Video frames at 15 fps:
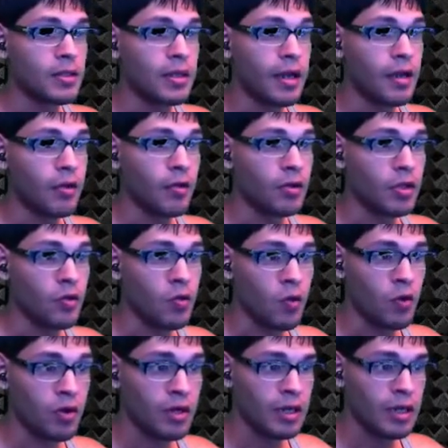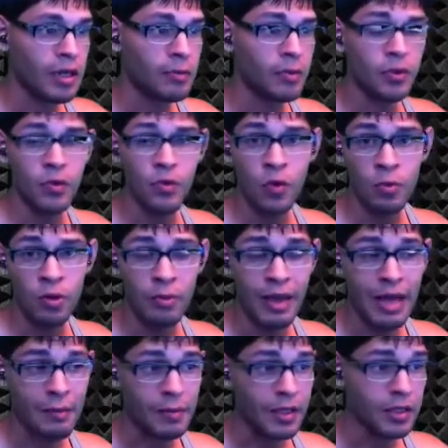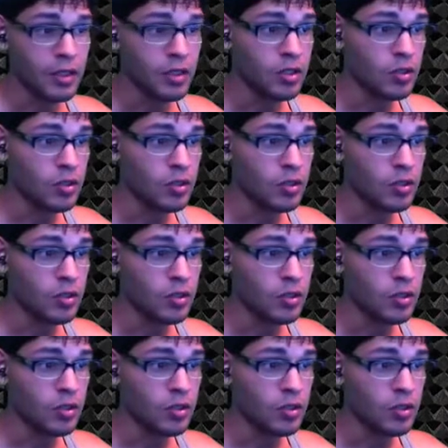Now, in order to enable normal mapping,